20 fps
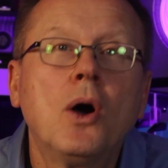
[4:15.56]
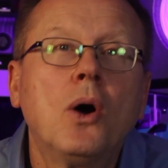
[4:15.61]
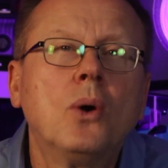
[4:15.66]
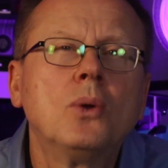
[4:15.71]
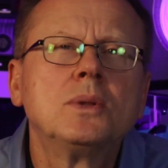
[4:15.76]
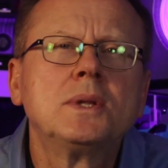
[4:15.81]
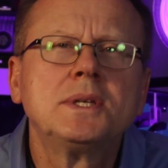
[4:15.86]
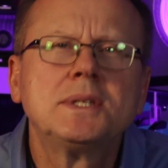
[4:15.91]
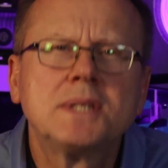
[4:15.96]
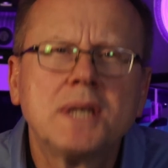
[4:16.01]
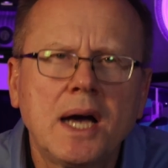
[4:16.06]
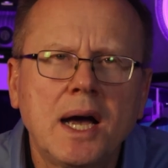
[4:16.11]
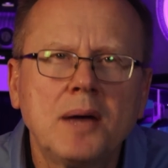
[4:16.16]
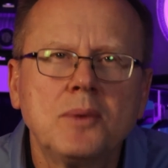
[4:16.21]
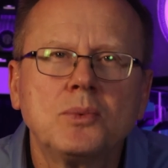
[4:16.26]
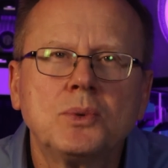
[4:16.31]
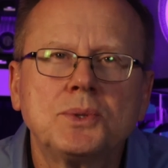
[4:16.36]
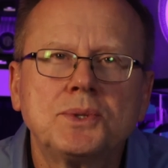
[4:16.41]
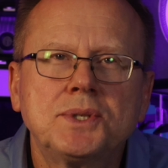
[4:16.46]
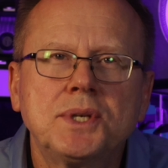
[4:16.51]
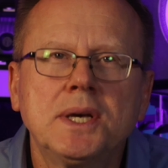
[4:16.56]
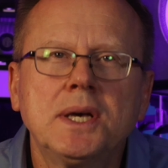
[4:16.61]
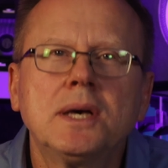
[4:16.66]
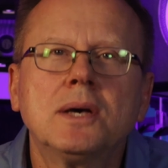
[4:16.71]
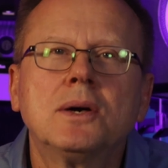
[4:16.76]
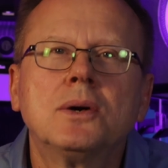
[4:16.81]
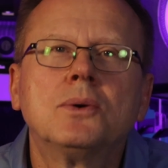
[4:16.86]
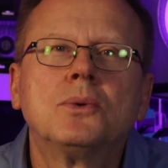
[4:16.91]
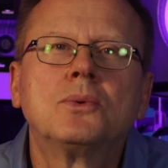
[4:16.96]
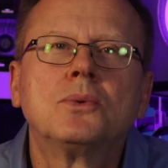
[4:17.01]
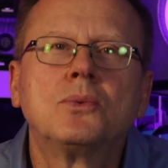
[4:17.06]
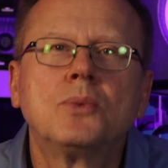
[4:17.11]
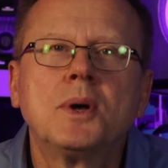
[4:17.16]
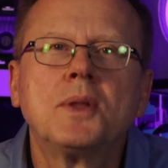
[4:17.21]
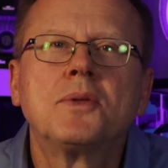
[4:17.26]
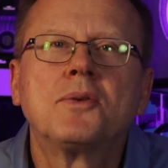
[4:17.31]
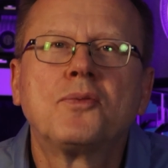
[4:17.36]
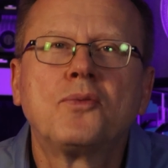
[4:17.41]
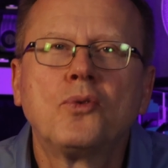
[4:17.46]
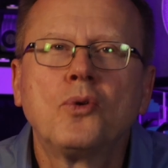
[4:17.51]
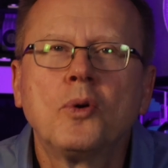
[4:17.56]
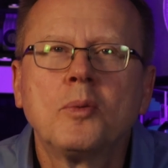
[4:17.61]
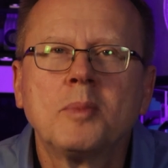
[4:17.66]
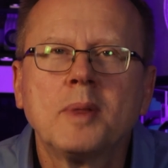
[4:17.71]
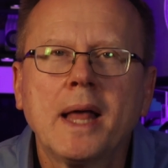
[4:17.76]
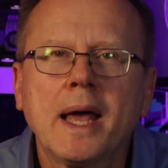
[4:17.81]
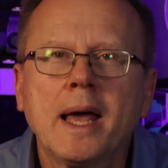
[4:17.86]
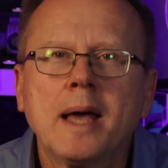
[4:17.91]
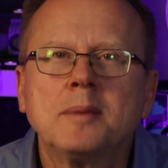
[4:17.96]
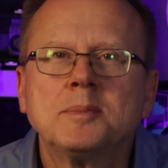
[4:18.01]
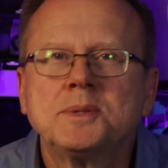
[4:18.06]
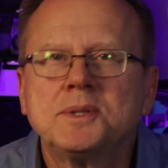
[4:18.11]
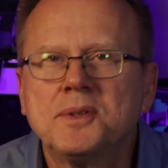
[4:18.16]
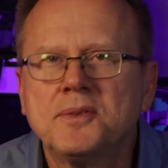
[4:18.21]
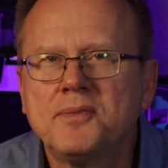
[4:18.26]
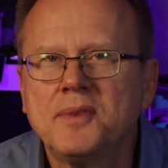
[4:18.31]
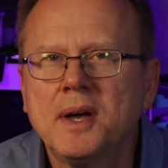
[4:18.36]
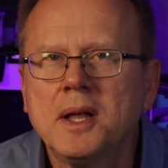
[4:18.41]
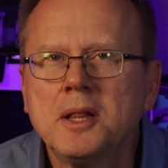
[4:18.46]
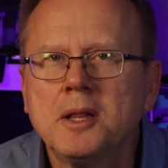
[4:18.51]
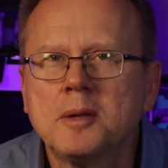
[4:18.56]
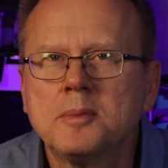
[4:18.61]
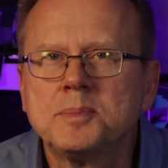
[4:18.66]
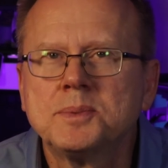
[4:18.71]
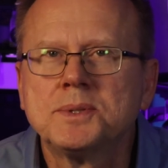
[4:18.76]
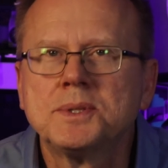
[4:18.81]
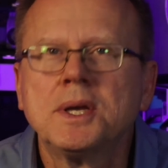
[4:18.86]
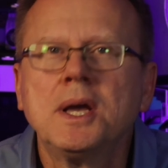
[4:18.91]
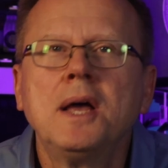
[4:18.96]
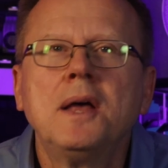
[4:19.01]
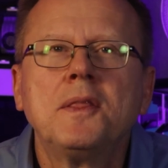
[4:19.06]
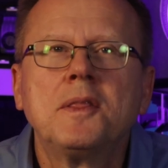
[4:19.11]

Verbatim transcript: Only time will tell whether Formlabs develops